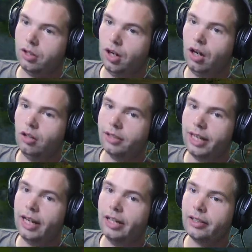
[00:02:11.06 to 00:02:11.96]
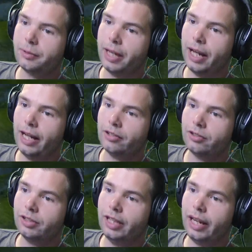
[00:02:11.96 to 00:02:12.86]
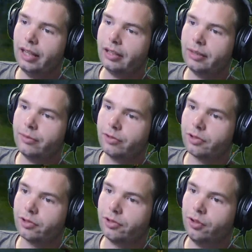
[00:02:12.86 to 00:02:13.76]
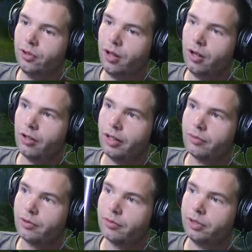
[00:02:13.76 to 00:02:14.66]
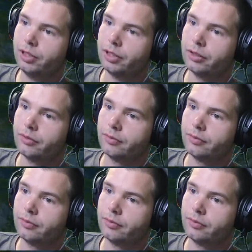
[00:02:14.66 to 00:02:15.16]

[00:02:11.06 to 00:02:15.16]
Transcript: Oh, nice. We actually held them for so long that we're winning.